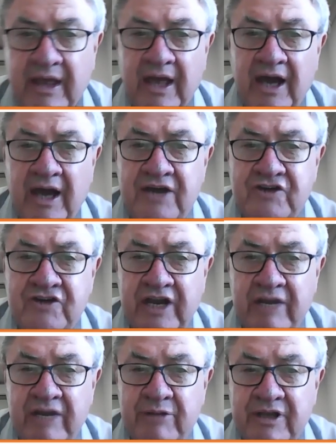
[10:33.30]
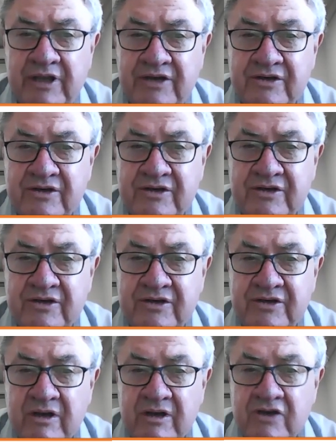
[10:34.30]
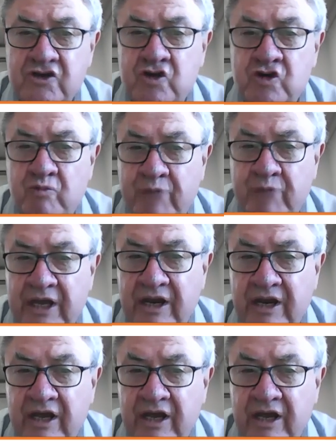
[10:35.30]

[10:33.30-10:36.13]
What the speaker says: ACE inhibitors, superior